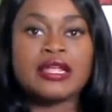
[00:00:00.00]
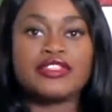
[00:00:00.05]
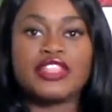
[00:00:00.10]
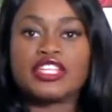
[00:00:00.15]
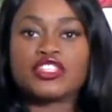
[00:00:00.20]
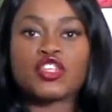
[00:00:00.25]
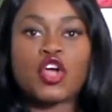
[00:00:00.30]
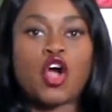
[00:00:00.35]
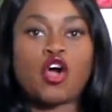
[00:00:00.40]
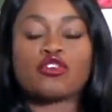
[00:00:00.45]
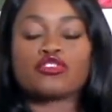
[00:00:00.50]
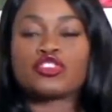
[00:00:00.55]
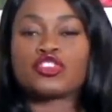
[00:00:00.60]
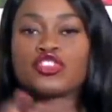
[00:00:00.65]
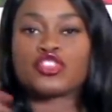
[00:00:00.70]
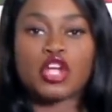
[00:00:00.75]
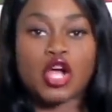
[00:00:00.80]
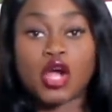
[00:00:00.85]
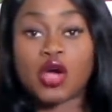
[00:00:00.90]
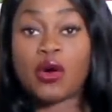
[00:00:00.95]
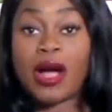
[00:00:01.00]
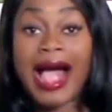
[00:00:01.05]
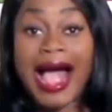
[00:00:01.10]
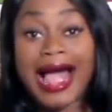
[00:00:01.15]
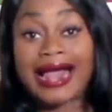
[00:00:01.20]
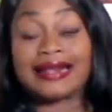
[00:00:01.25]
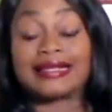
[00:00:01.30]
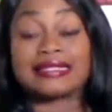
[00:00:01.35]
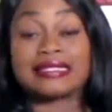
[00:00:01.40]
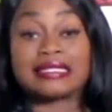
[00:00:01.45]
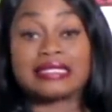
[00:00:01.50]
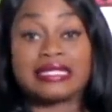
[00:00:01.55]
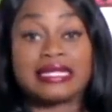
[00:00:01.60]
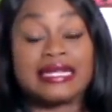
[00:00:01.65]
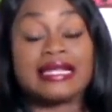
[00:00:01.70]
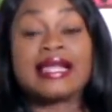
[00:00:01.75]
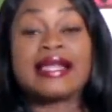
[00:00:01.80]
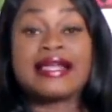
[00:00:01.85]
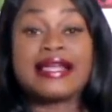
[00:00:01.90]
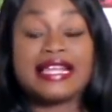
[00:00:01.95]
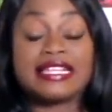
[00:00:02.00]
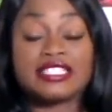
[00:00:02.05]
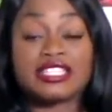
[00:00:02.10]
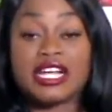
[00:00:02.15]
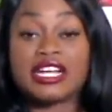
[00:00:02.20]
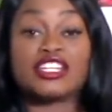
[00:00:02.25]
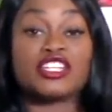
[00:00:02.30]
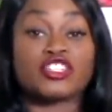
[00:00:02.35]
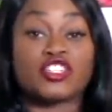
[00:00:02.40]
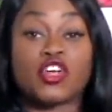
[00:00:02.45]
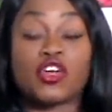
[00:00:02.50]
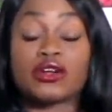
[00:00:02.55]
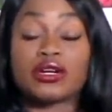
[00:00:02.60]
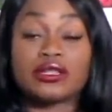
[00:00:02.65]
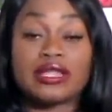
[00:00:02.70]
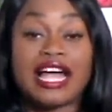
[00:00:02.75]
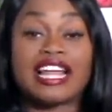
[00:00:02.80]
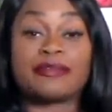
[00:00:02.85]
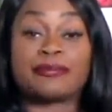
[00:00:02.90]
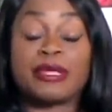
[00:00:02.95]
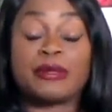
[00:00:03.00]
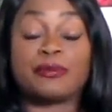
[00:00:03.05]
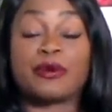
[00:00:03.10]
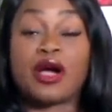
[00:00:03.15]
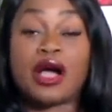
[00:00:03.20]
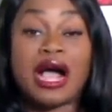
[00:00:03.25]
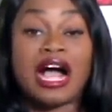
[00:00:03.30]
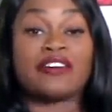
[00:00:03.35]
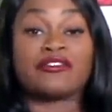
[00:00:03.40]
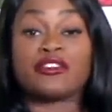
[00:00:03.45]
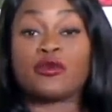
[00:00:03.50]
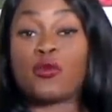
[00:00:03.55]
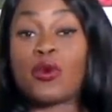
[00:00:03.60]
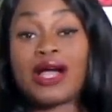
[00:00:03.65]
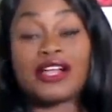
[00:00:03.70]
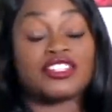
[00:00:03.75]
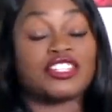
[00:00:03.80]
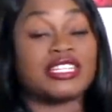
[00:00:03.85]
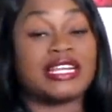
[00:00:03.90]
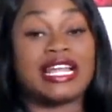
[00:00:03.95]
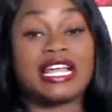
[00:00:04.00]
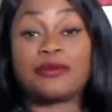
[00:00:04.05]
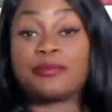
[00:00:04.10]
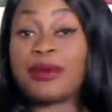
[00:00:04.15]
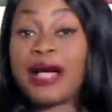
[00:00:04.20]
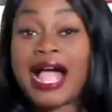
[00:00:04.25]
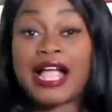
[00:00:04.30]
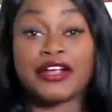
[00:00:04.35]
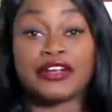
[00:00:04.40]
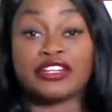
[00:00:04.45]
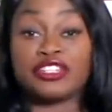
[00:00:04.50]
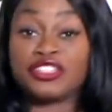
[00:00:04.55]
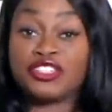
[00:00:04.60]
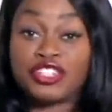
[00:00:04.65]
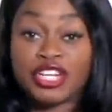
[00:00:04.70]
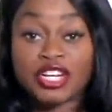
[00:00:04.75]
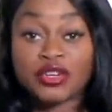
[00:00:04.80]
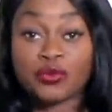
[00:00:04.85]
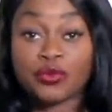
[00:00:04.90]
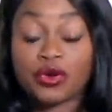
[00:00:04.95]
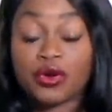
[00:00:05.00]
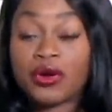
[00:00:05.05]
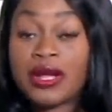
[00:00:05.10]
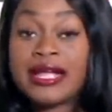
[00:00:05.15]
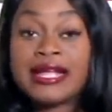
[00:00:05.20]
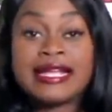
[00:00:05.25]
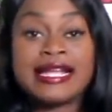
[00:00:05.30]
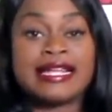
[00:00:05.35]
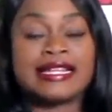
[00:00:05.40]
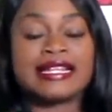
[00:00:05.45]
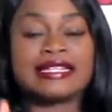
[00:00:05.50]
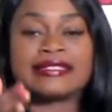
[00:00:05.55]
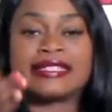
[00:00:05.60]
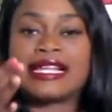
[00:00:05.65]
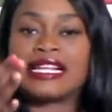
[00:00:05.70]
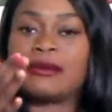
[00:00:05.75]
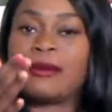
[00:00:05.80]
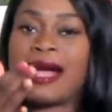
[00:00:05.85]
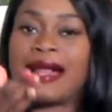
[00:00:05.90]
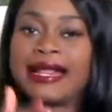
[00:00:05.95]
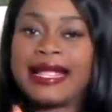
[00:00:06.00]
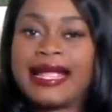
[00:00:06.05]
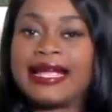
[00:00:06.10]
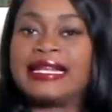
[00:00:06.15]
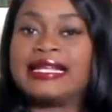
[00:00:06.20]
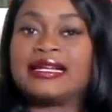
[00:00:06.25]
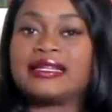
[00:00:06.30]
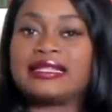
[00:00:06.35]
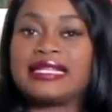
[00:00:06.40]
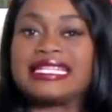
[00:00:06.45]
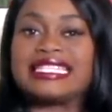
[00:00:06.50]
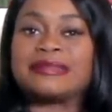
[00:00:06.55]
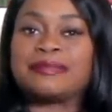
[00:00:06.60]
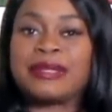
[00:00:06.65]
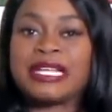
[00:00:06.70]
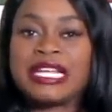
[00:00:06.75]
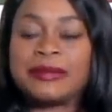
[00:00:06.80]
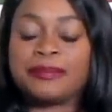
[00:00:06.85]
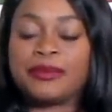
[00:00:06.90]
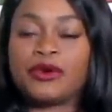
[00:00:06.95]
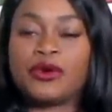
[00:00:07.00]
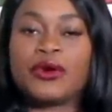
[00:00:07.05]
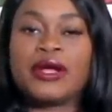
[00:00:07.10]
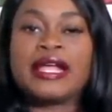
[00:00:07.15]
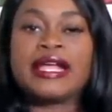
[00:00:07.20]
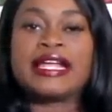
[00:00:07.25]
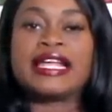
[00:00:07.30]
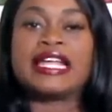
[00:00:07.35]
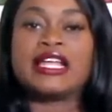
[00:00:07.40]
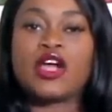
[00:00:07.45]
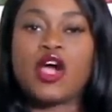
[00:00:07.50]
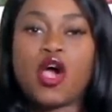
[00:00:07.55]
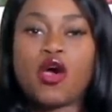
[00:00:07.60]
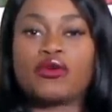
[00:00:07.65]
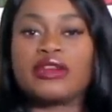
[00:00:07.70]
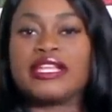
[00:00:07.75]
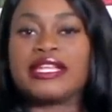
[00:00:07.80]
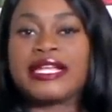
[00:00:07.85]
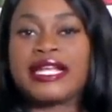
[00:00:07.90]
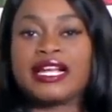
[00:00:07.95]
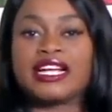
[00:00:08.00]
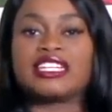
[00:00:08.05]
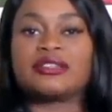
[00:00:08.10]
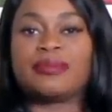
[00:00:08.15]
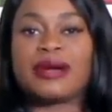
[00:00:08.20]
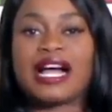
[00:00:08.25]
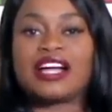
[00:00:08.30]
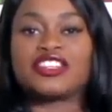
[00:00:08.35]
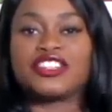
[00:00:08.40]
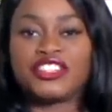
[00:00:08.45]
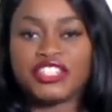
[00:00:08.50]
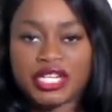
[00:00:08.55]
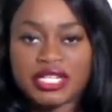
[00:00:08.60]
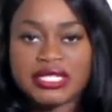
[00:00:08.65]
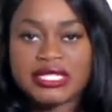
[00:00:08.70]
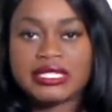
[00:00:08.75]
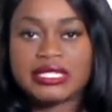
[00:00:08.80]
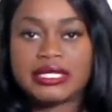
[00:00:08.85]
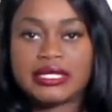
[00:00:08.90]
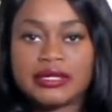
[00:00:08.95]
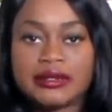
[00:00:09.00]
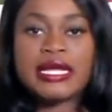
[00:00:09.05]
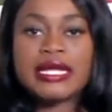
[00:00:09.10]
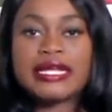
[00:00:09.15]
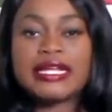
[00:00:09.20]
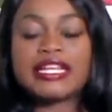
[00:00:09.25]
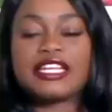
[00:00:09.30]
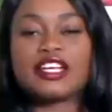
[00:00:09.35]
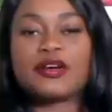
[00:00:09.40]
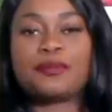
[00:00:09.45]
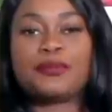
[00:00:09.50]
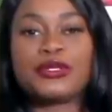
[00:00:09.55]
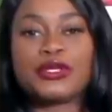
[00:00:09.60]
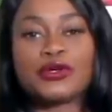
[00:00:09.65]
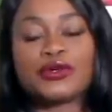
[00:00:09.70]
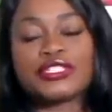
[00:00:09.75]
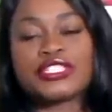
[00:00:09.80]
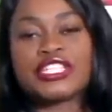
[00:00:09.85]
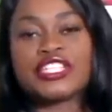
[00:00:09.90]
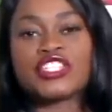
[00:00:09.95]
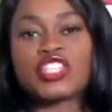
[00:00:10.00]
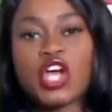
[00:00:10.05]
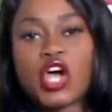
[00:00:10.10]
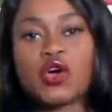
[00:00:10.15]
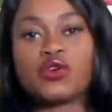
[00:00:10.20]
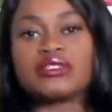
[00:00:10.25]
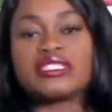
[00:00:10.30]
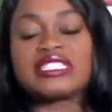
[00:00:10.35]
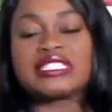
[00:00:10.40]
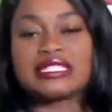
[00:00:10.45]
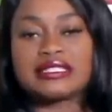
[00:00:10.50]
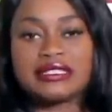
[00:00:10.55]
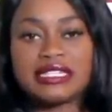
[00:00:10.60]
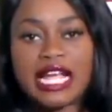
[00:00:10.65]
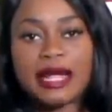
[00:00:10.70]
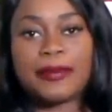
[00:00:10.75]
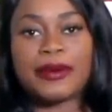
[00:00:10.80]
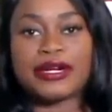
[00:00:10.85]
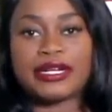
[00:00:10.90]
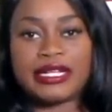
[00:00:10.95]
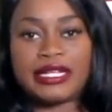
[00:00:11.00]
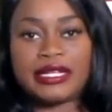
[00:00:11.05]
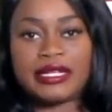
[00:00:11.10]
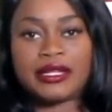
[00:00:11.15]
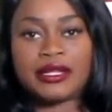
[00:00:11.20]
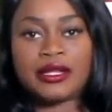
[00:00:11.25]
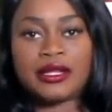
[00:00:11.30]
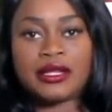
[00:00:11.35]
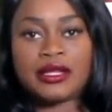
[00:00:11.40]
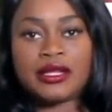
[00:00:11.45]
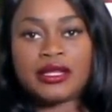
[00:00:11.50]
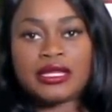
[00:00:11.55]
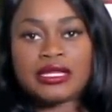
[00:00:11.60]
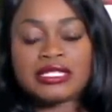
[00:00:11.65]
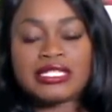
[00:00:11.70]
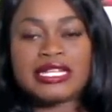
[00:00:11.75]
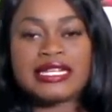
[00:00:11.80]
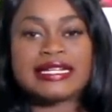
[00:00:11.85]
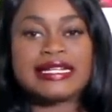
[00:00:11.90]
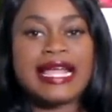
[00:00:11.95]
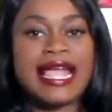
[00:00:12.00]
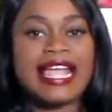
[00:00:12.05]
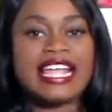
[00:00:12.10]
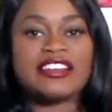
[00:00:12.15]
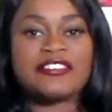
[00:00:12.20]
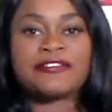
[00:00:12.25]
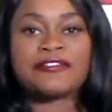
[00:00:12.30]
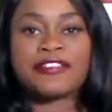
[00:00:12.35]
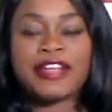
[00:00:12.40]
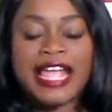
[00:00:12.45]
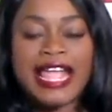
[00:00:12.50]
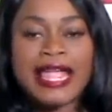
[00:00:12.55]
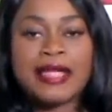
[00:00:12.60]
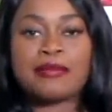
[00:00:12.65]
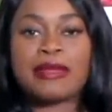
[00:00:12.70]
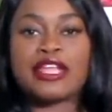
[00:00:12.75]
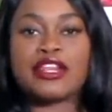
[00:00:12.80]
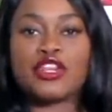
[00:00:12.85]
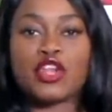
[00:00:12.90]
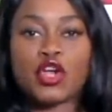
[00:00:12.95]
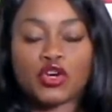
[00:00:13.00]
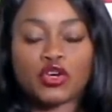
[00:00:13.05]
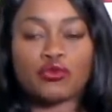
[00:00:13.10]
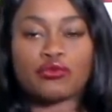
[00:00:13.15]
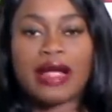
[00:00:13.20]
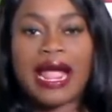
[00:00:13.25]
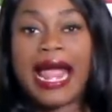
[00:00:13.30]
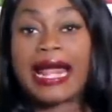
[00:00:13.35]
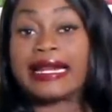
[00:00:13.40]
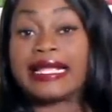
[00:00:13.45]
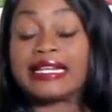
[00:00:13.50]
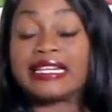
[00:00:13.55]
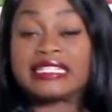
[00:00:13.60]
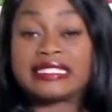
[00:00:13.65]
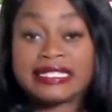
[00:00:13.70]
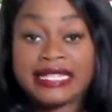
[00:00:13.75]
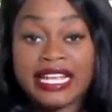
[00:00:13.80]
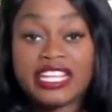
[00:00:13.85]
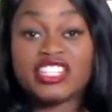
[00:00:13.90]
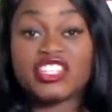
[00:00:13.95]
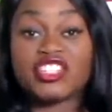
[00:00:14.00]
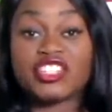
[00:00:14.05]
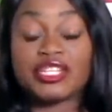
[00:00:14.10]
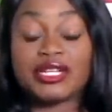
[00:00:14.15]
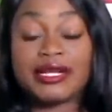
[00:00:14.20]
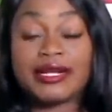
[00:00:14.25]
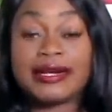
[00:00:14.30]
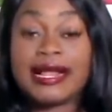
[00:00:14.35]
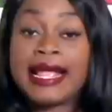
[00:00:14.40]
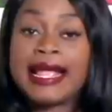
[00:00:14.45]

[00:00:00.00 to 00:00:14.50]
This whole show, honestly, is going to turn a lot of people off from watching Empire in general. He didn't think about any of these people, he only cared about Jussie. He abused his own celebrity to gain fame and notoriety and attention,